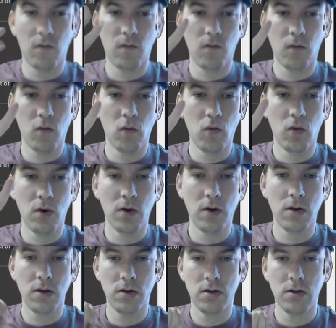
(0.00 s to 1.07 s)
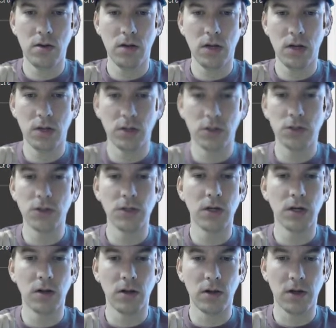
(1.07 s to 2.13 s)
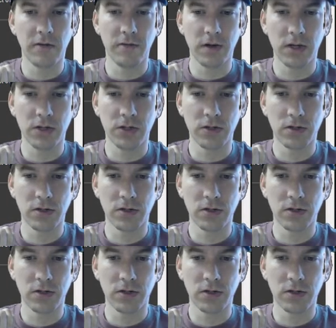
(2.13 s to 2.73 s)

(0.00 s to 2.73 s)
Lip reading: 4, and it should get a lot faster.